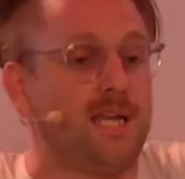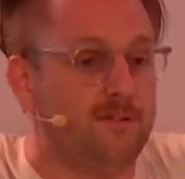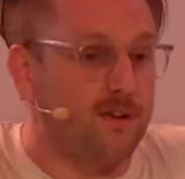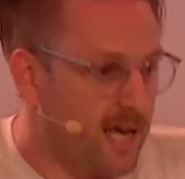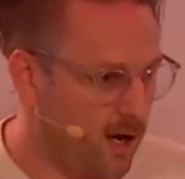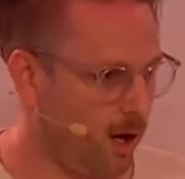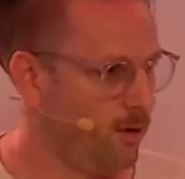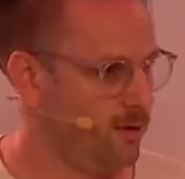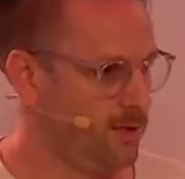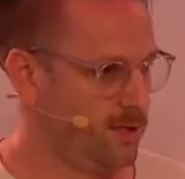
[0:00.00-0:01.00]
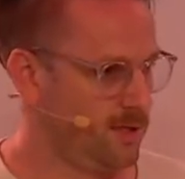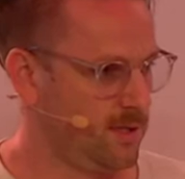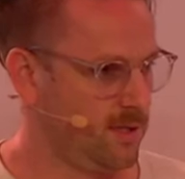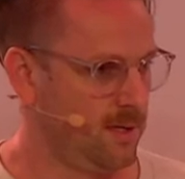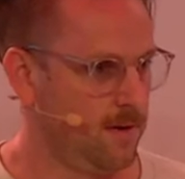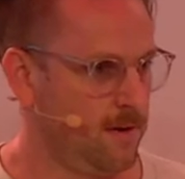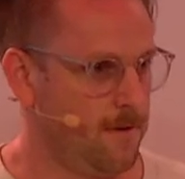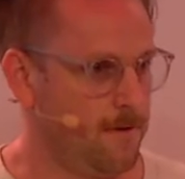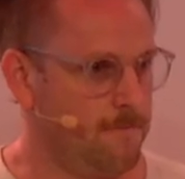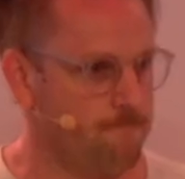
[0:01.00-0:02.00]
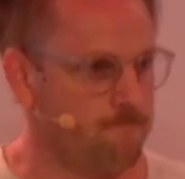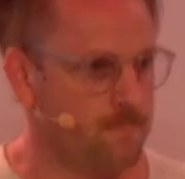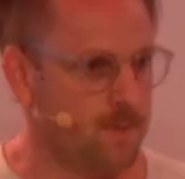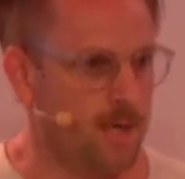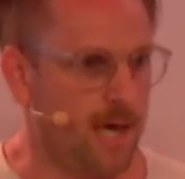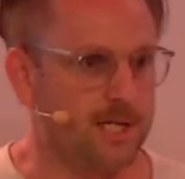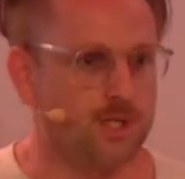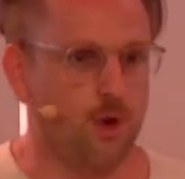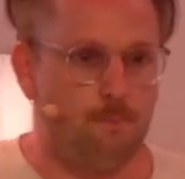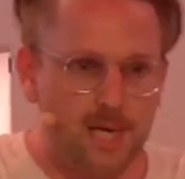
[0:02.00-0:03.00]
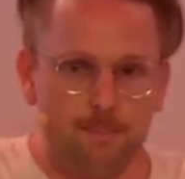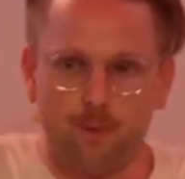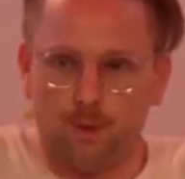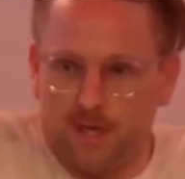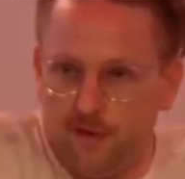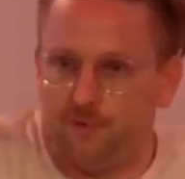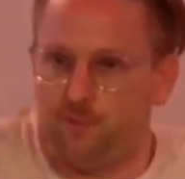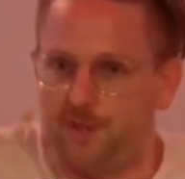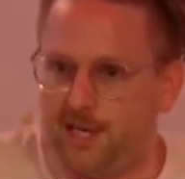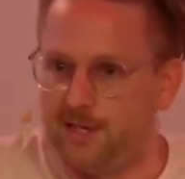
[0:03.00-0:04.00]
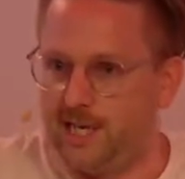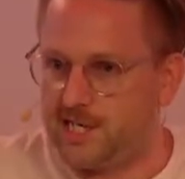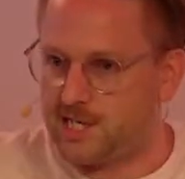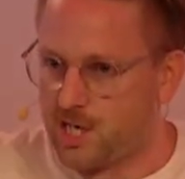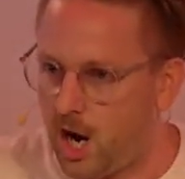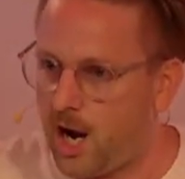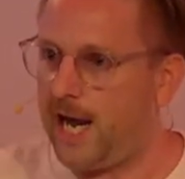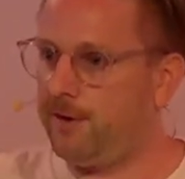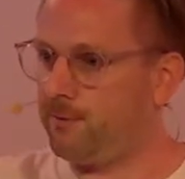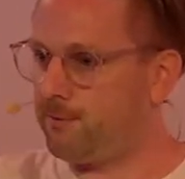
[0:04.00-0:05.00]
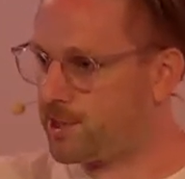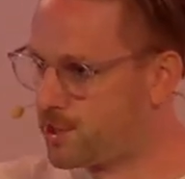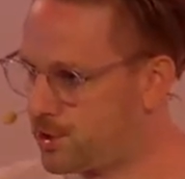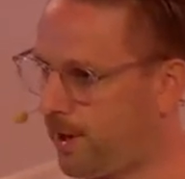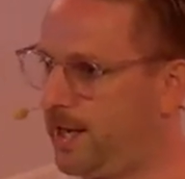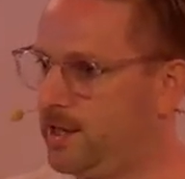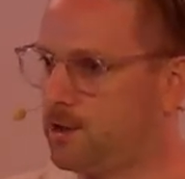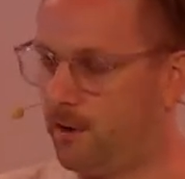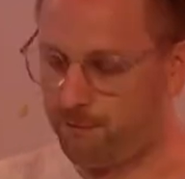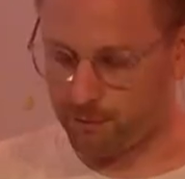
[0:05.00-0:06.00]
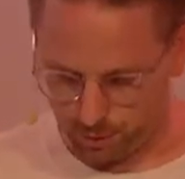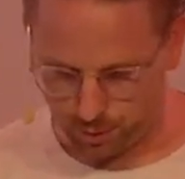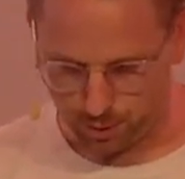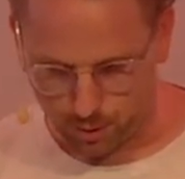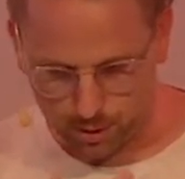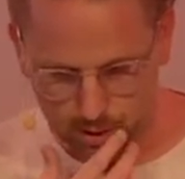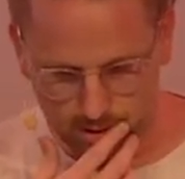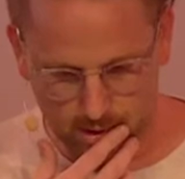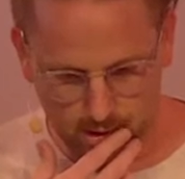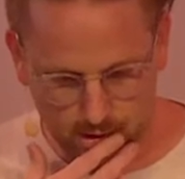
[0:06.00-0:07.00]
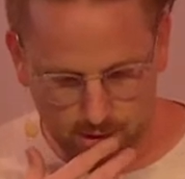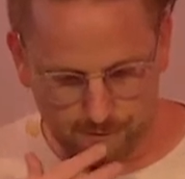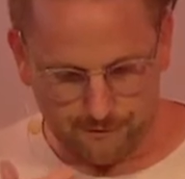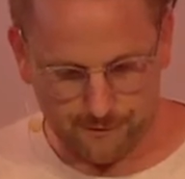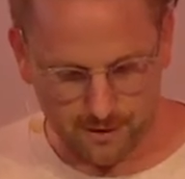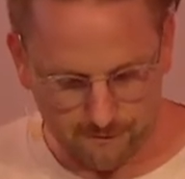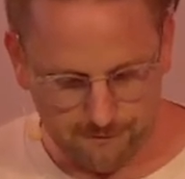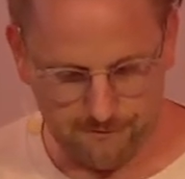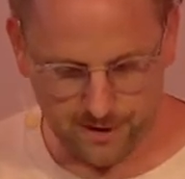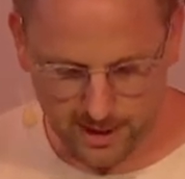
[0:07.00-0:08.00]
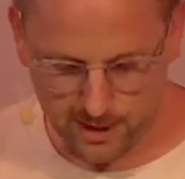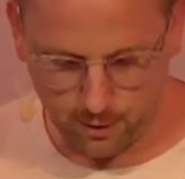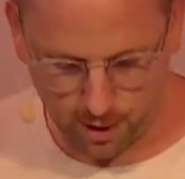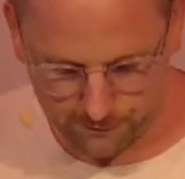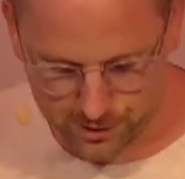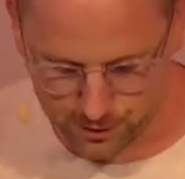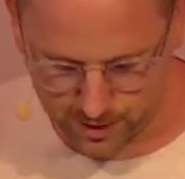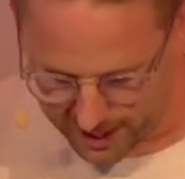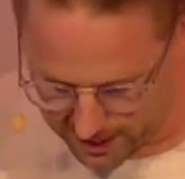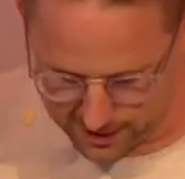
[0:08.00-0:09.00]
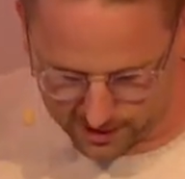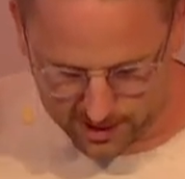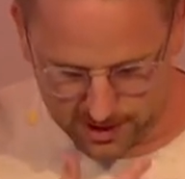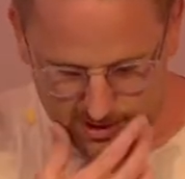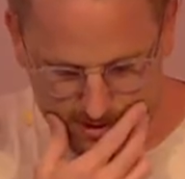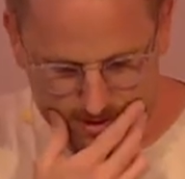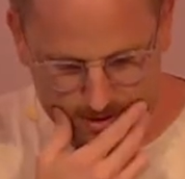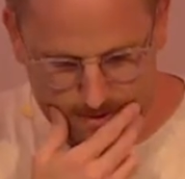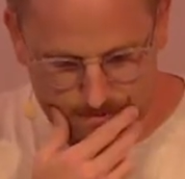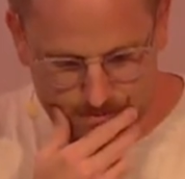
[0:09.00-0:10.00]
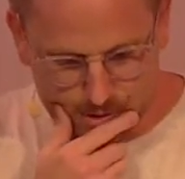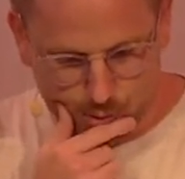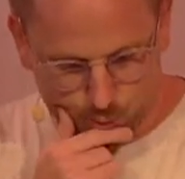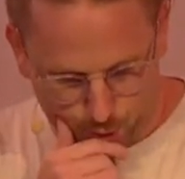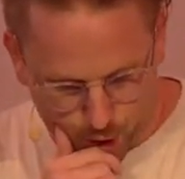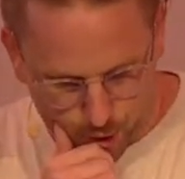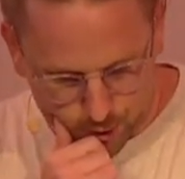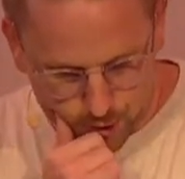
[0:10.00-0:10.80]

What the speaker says: get close. And so people lived within these tight restraints of law for the fear of doing anything wrong.